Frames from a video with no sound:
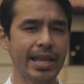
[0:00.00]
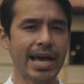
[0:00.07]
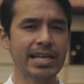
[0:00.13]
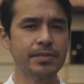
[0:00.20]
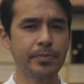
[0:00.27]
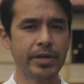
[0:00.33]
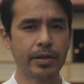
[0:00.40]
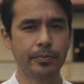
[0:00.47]

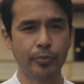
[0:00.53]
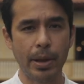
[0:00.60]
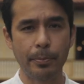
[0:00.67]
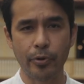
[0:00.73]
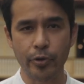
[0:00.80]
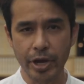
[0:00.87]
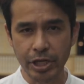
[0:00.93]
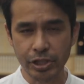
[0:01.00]
last-minute
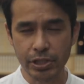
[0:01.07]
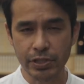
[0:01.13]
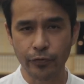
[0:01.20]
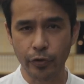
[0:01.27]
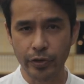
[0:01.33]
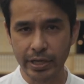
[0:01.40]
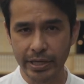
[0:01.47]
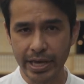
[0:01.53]
preparations
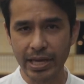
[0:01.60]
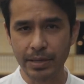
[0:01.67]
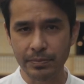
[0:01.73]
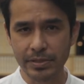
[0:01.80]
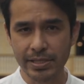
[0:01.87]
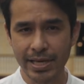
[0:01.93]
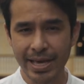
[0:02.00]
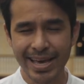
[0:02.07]
for the
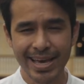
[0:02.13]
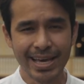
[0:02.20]
Games,